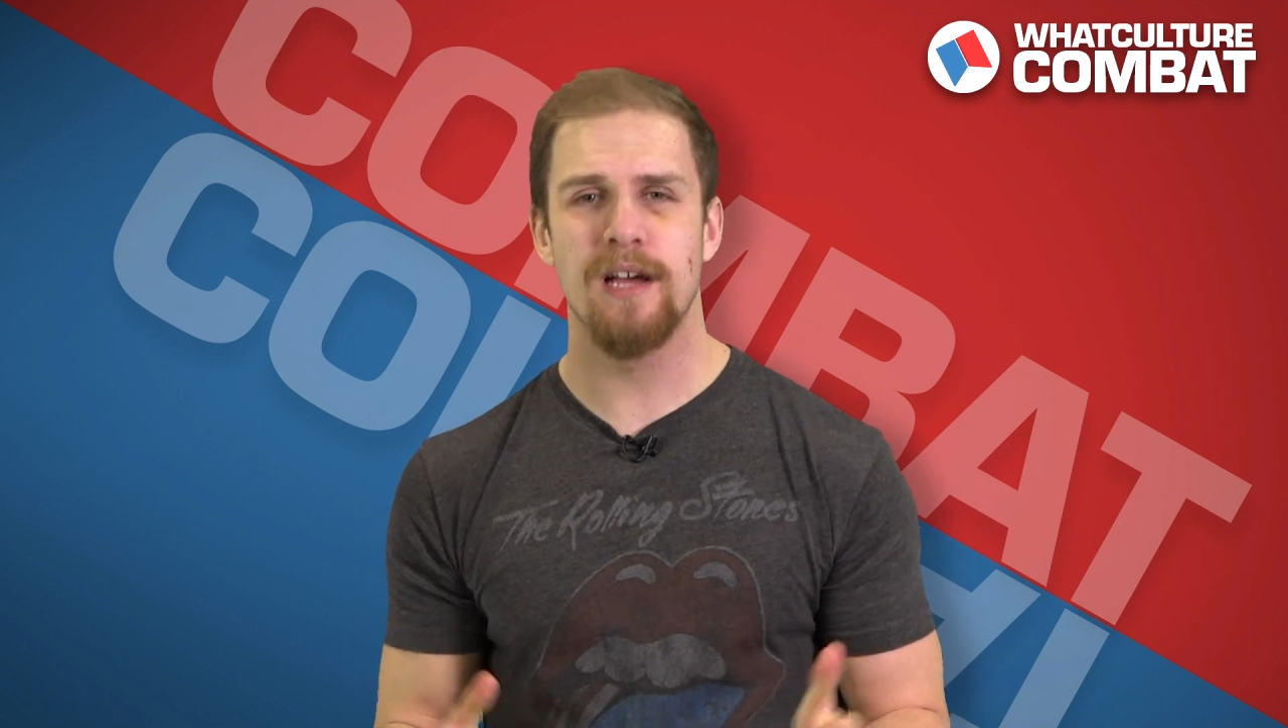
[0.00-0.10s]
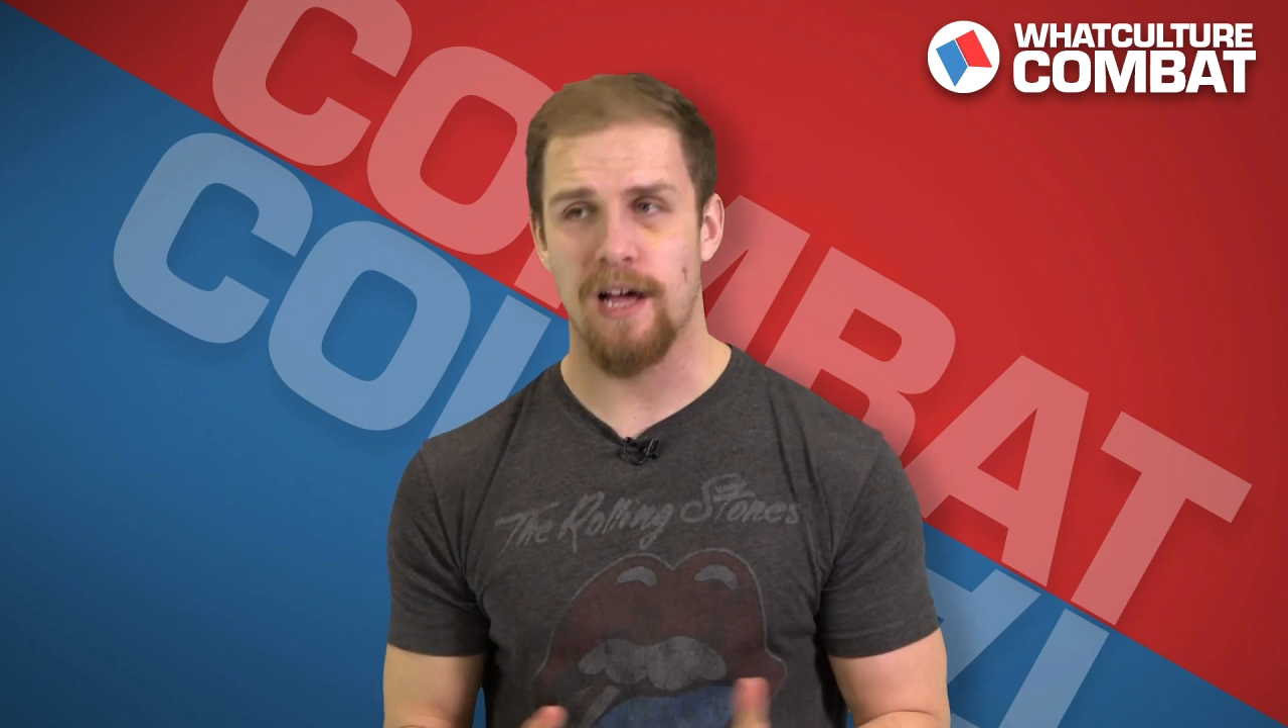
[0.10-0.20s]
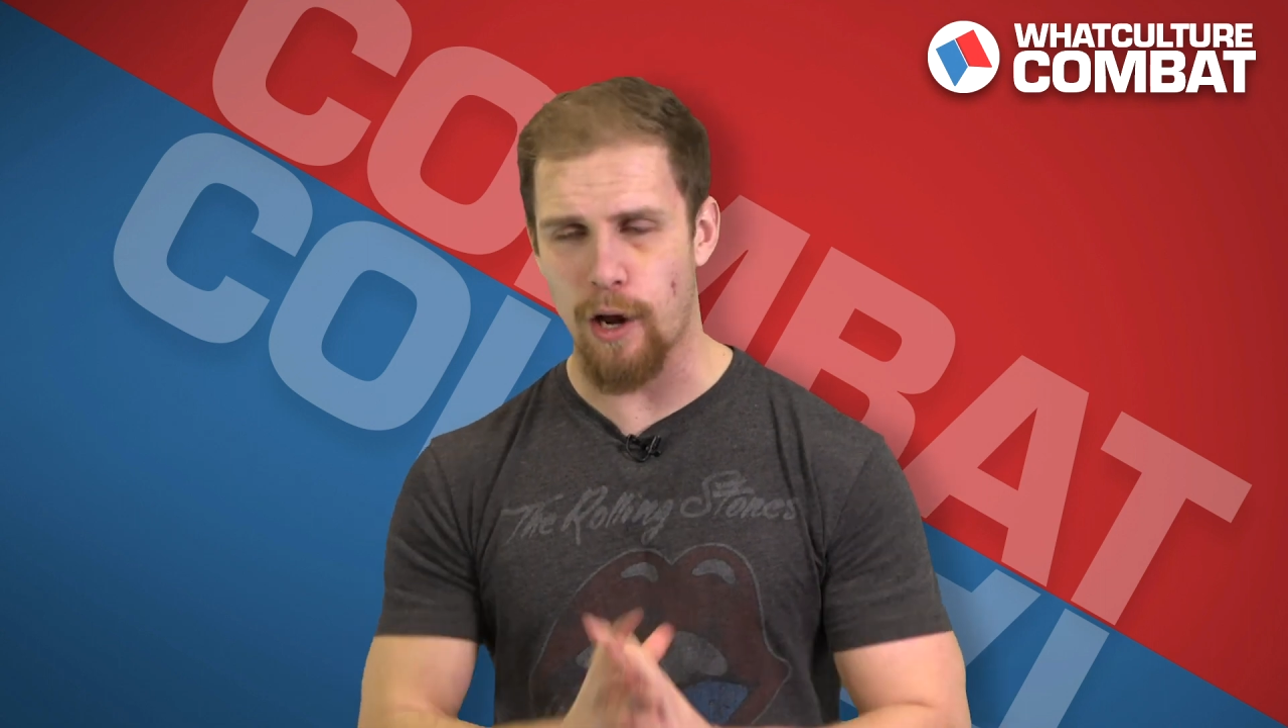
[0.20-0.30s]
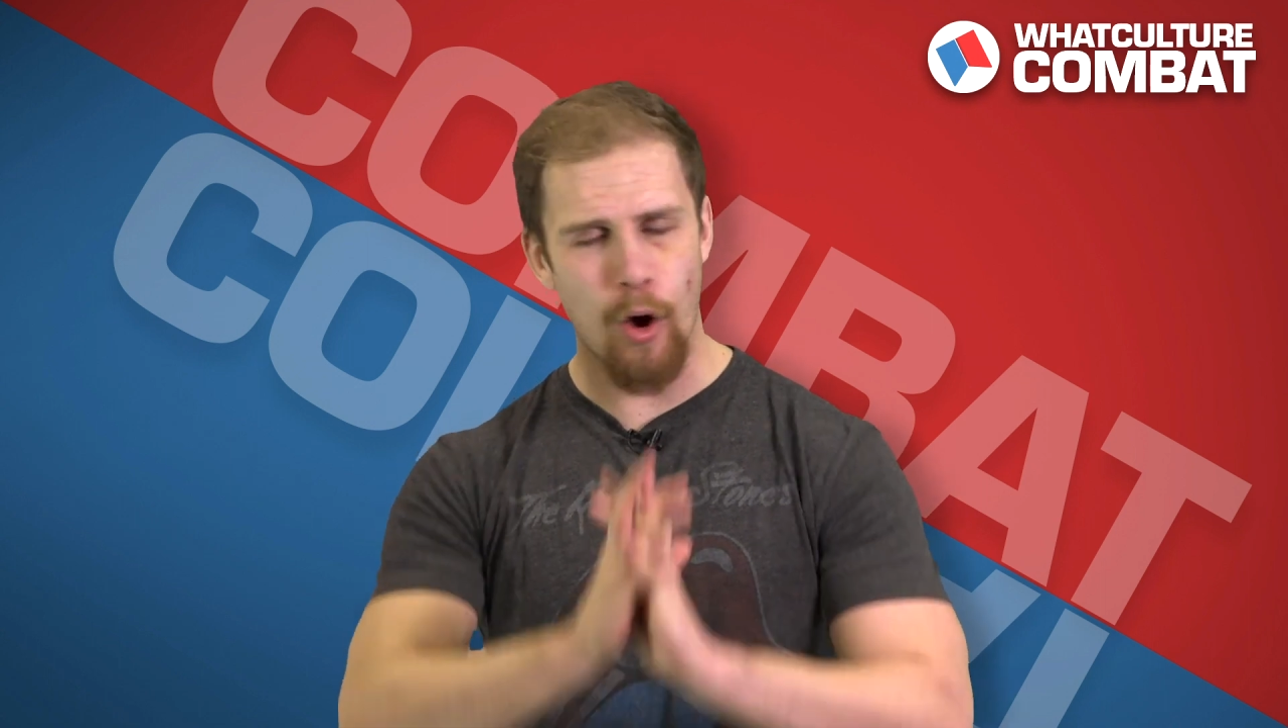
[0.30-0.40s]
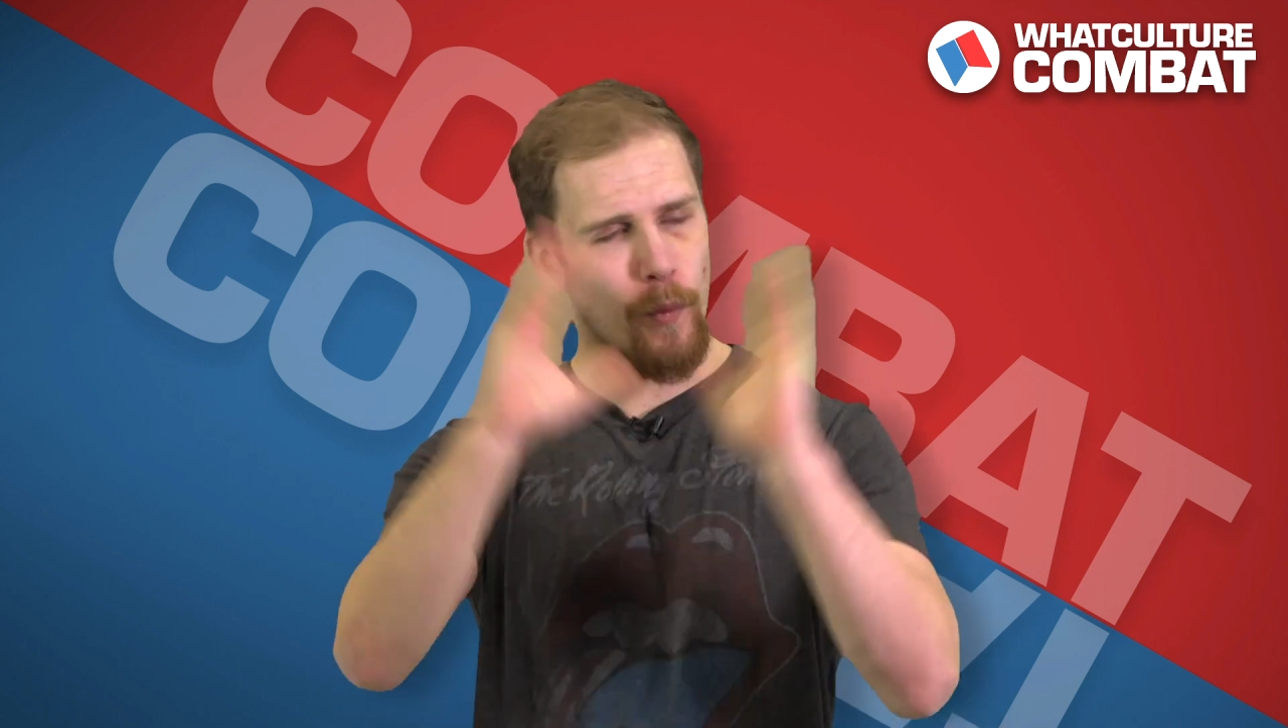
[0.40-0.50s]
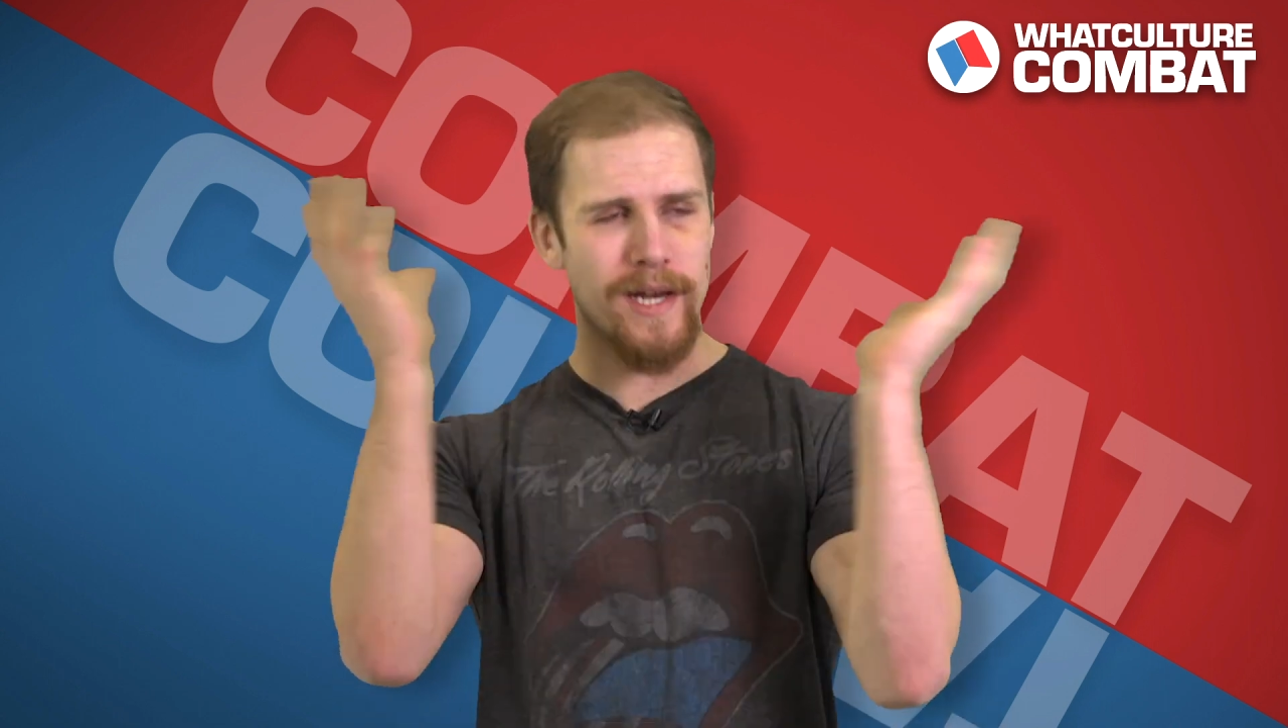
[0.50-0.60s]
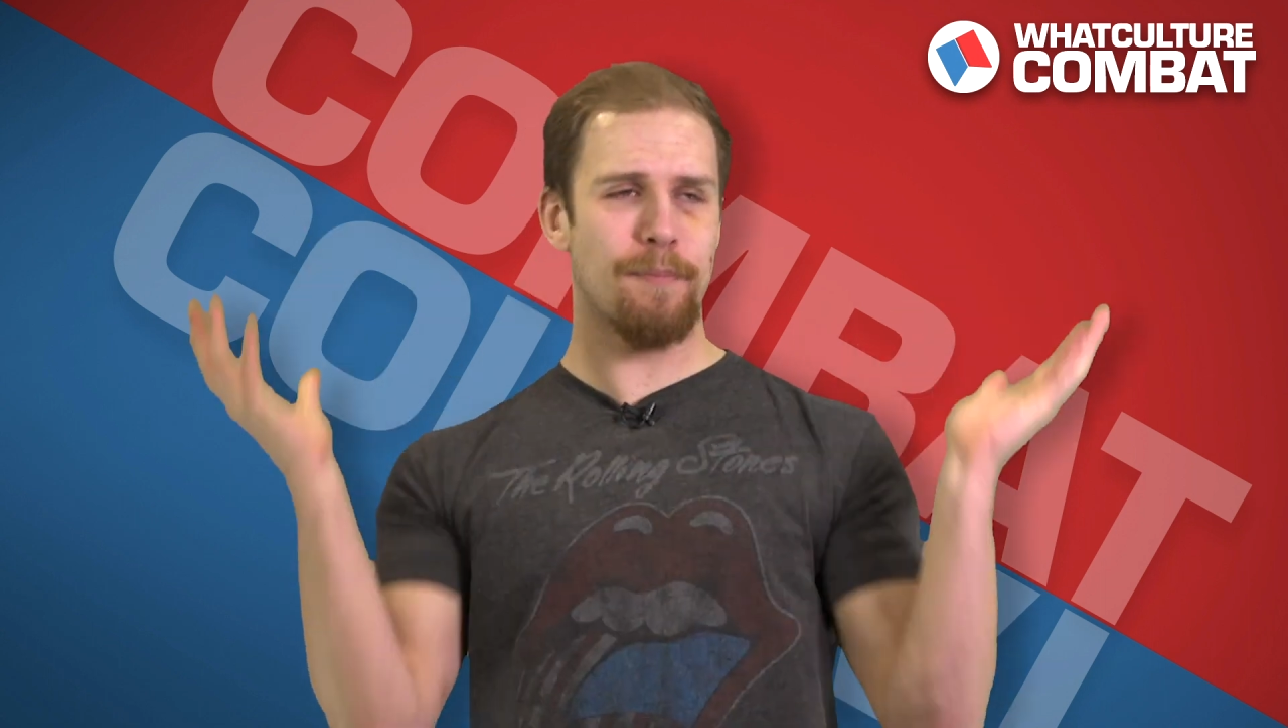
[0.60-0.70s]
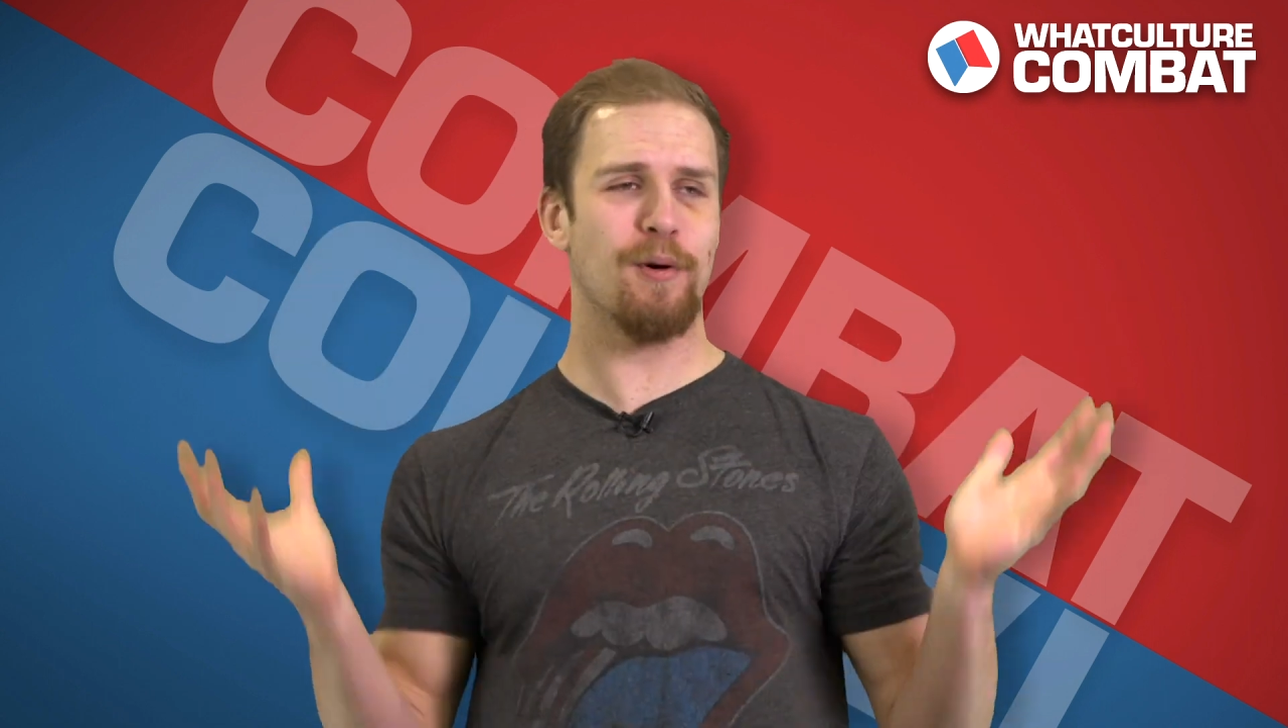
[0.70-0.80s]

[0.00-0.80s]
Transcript: a long-winded